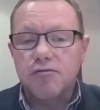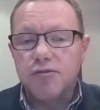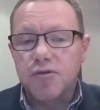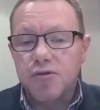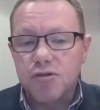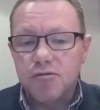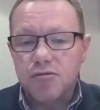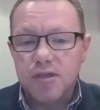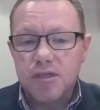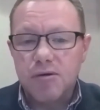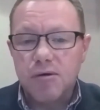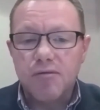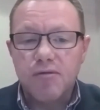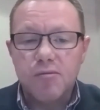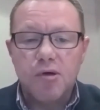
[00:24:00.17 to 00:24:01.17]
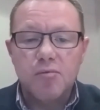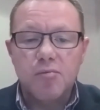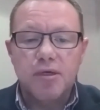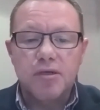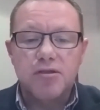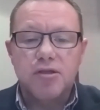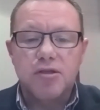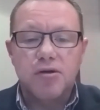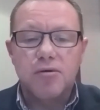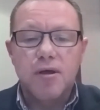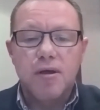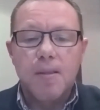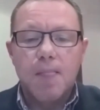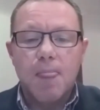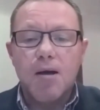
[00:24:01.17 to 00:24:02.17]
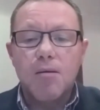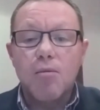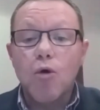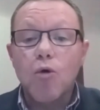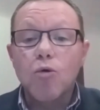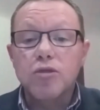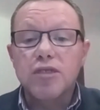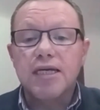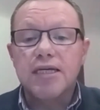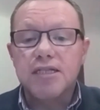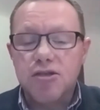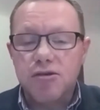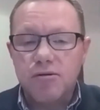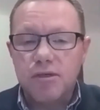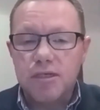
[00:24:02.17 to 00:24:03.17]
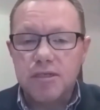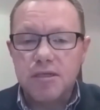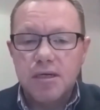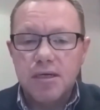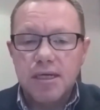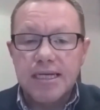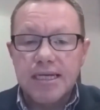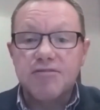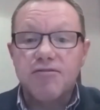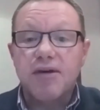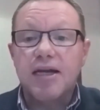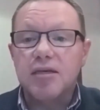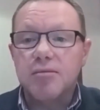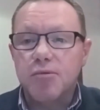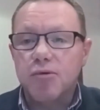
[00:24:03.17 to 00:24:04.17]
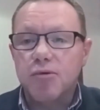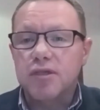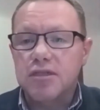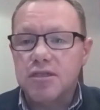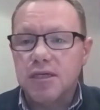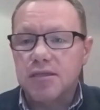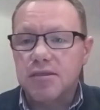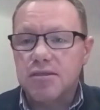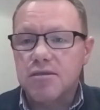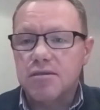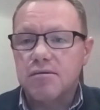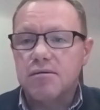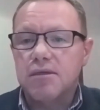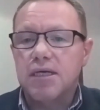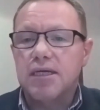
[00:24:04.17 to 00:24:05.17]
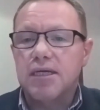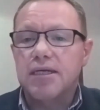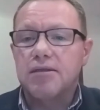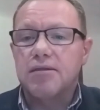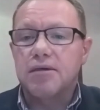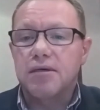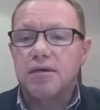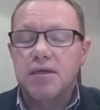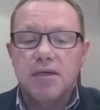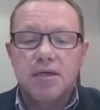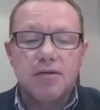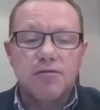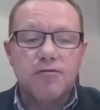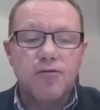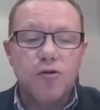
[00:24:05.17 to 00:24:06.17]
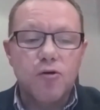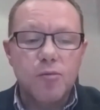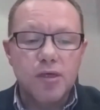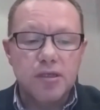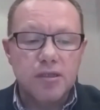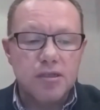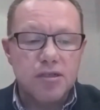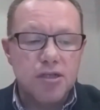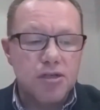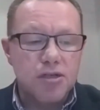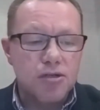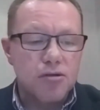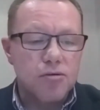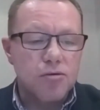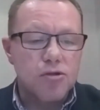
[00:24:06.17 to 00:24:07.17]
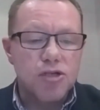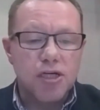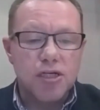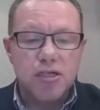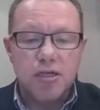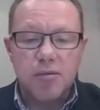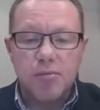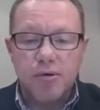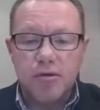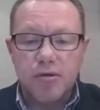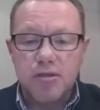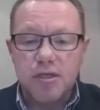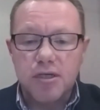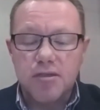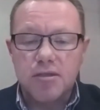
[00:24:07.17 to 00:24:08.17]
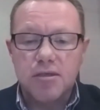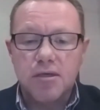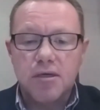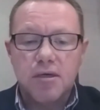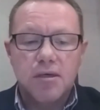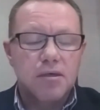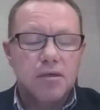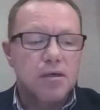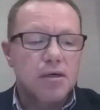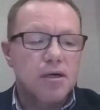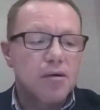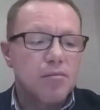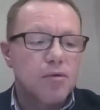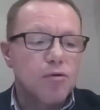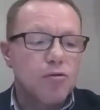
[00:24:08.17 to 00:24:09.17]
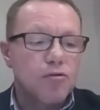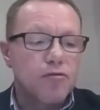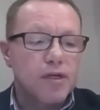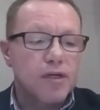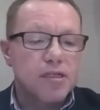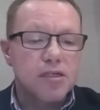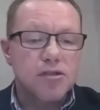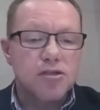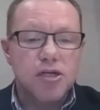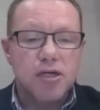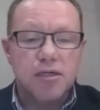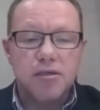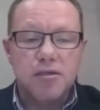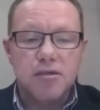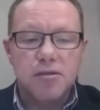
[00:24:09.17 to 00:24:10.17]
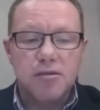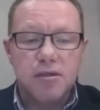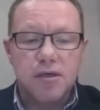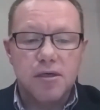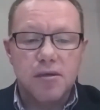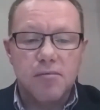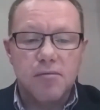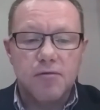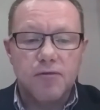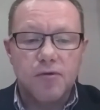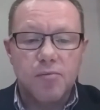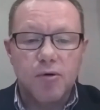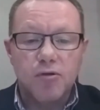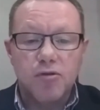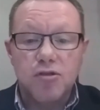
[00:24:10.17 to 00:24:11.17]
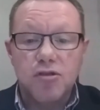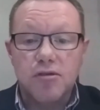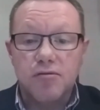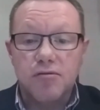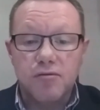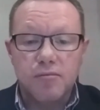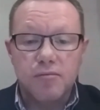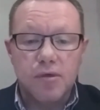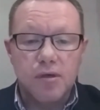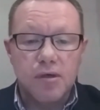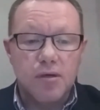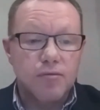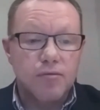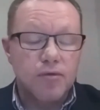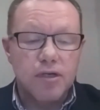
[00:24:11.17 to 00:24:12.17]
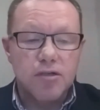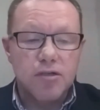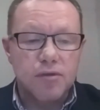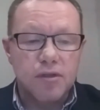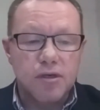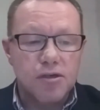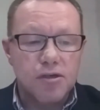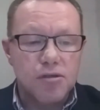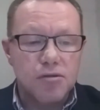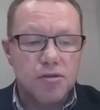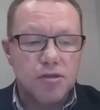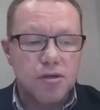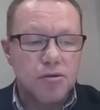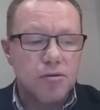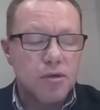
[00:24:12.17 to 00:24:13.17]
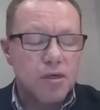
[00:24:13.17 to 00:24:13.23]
future risk, however it might be. So all data is valuable in a sense, in either informing a decision or changing a process, or affecting change for positive risk reduction. So